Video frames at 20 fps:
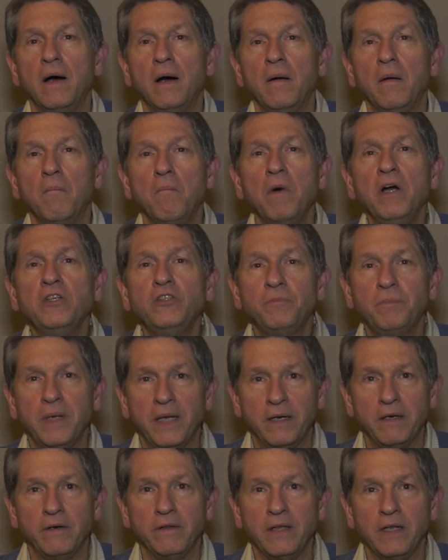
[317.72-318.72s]
much
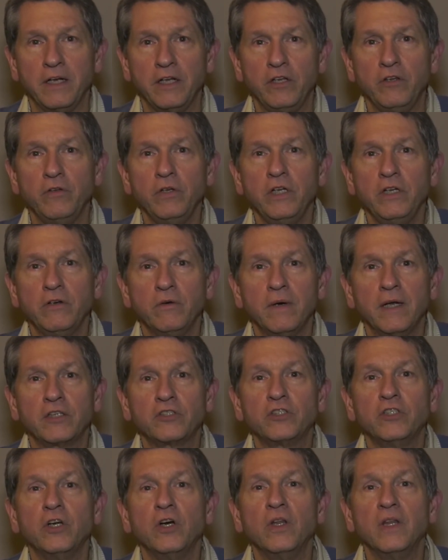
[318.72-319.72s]
better than a
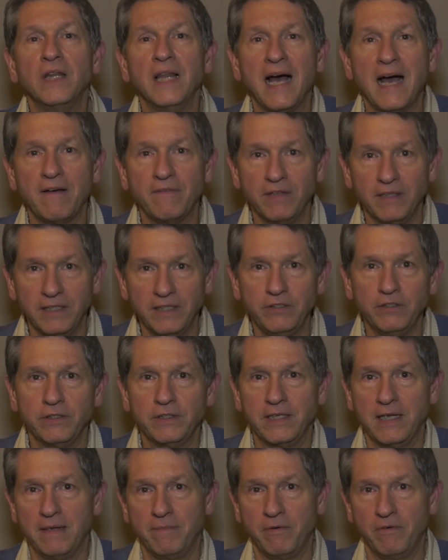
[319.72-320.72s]
unidirectional lavalier
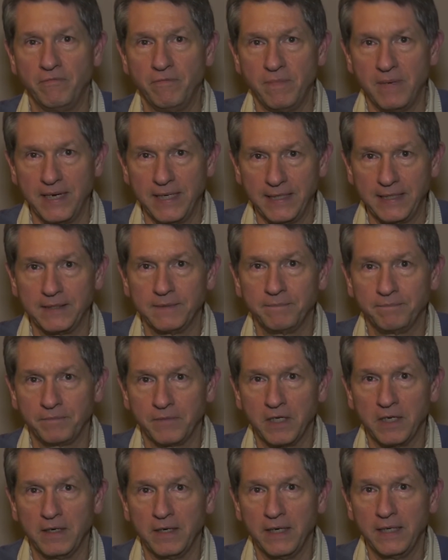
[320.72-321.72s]
type of mic.
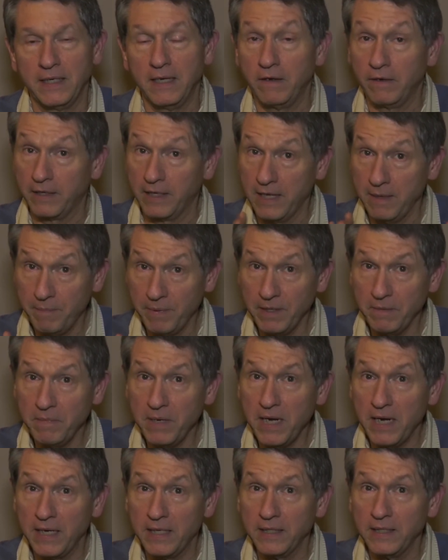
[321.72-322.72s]
All right, now keeping in
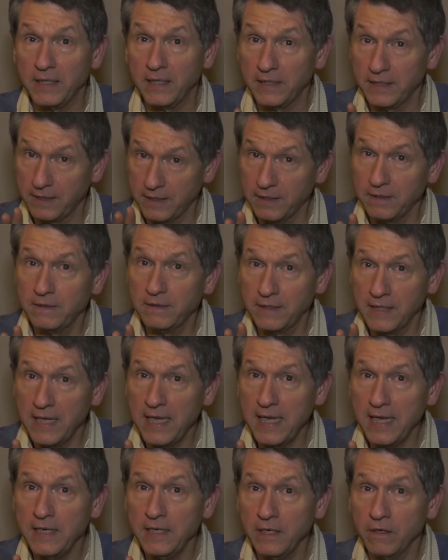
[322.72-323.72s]
mind that the
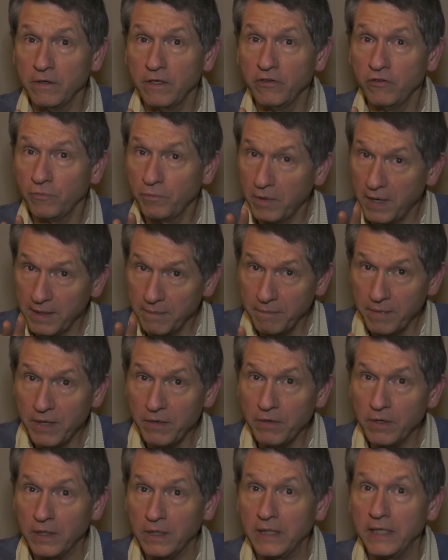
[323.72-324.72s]
handheld is
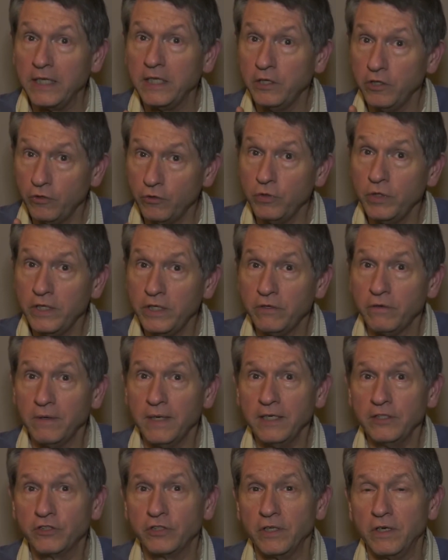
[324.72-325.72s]
primarily
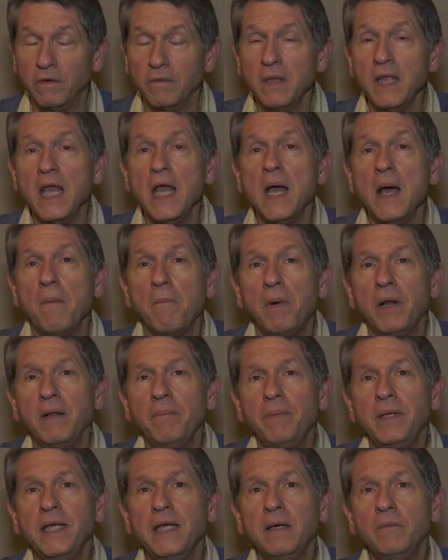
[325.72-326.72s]
unidirectional, but
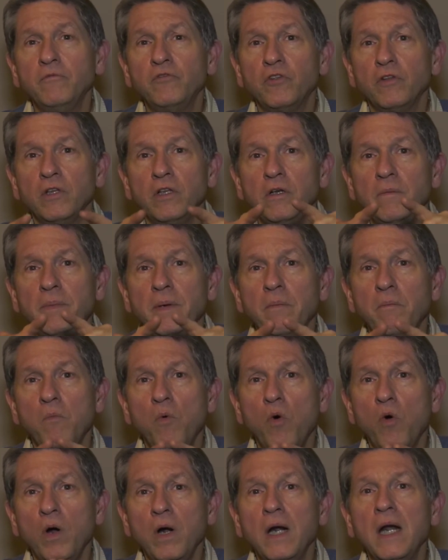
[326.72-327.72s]
it becomes a little bit
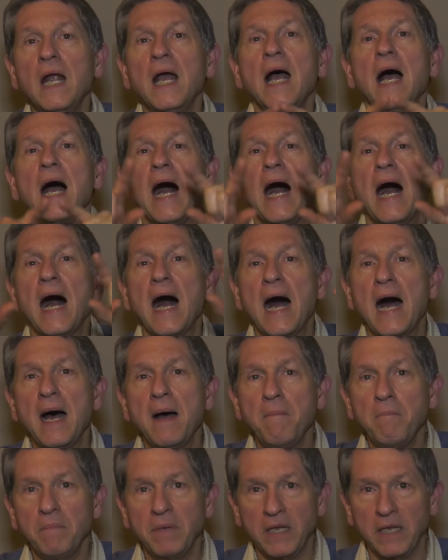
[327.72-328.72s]
more
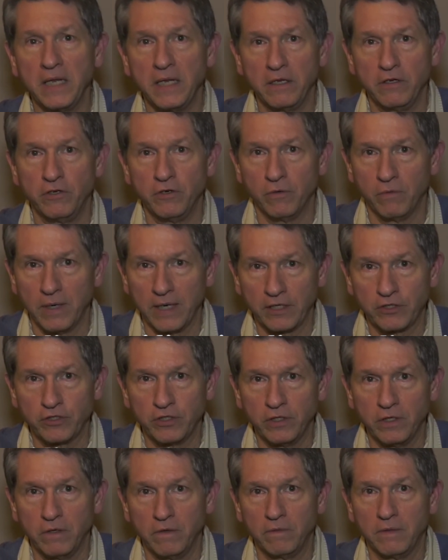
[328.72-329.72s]

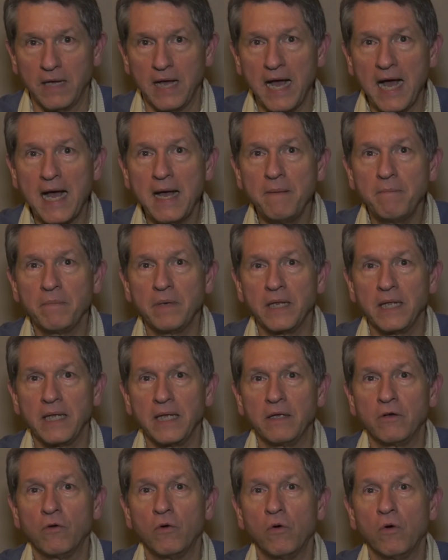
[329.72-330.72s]
omnidirectional,
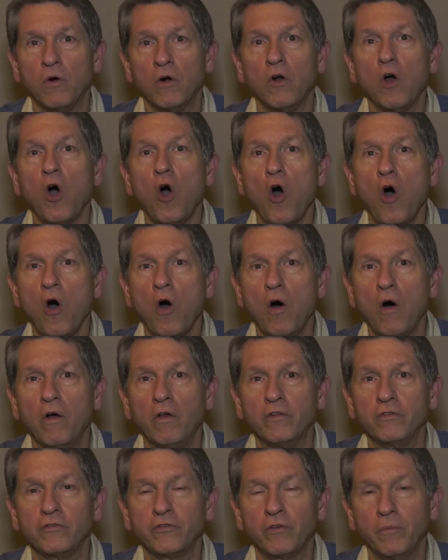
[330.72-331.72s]
omni or
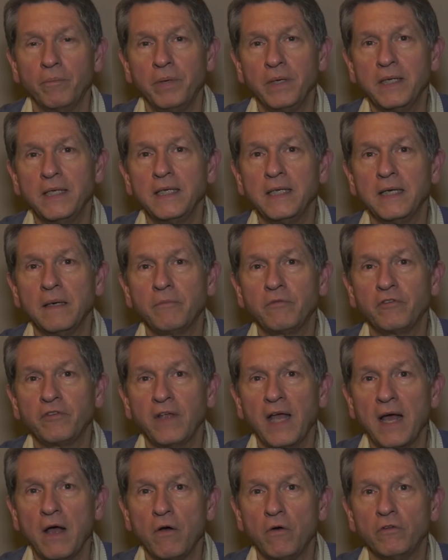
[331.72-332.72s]
all, so picking up
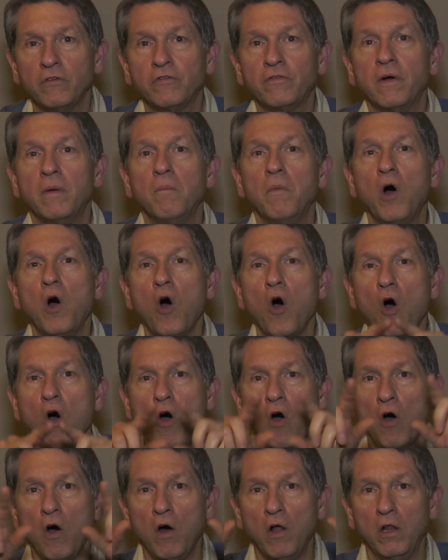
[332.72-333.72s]
sounds from
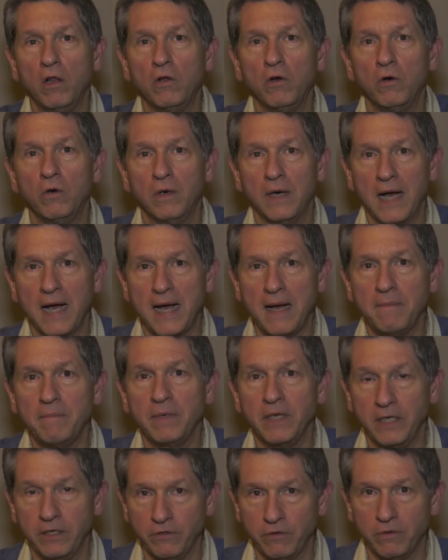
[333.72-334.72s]
all or
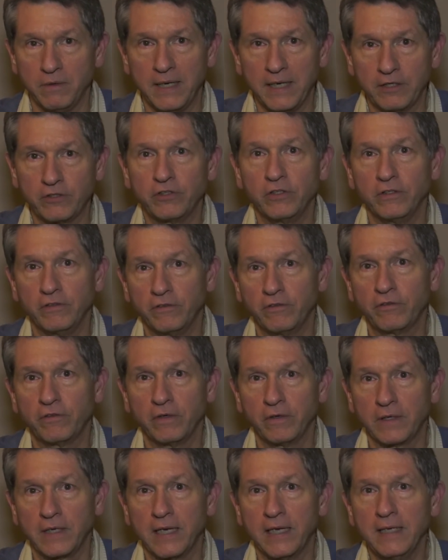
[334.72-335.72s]
omni directions,
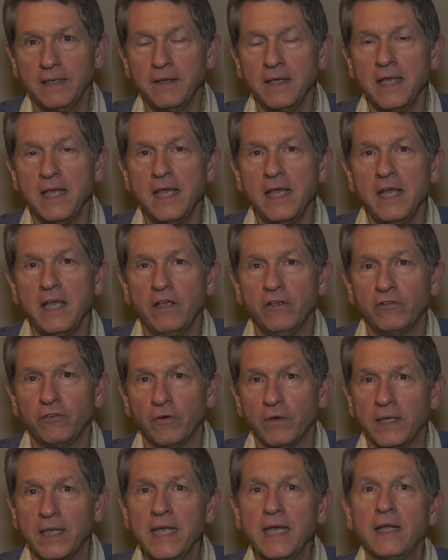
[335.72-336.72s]
okay?
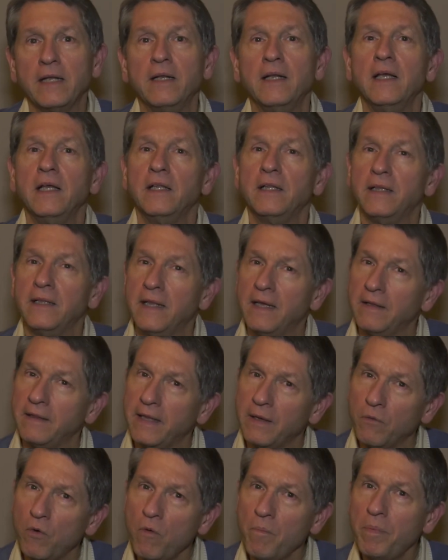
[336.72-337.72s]
So again,
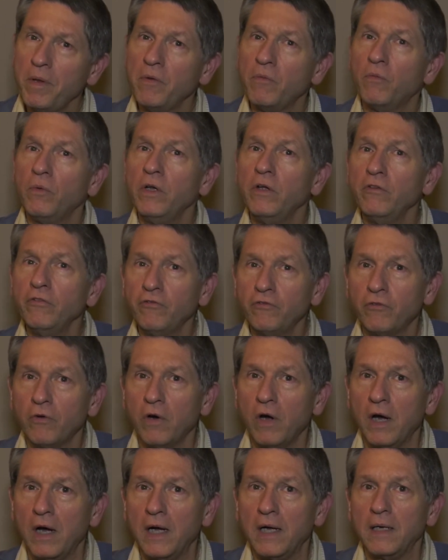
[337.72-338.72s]
they won't be real
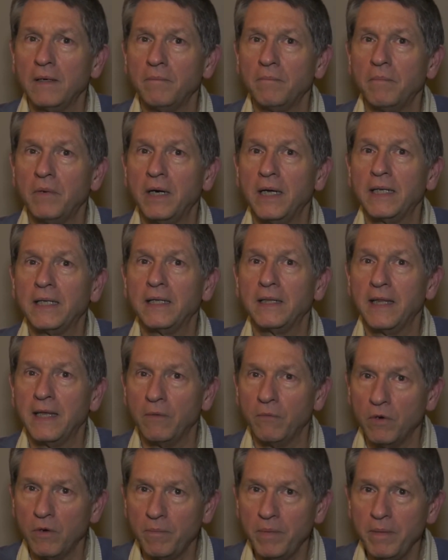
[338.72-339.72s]
strong, but they
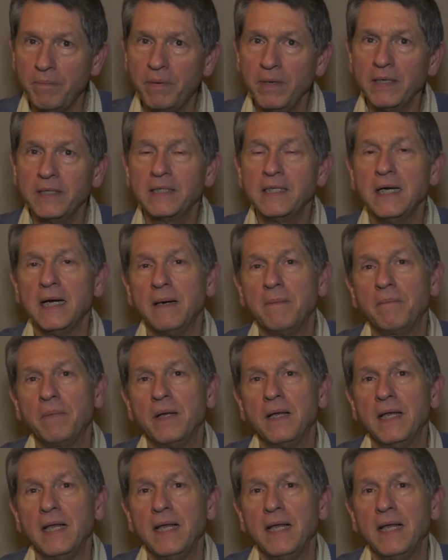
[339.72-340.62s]
will be picked up,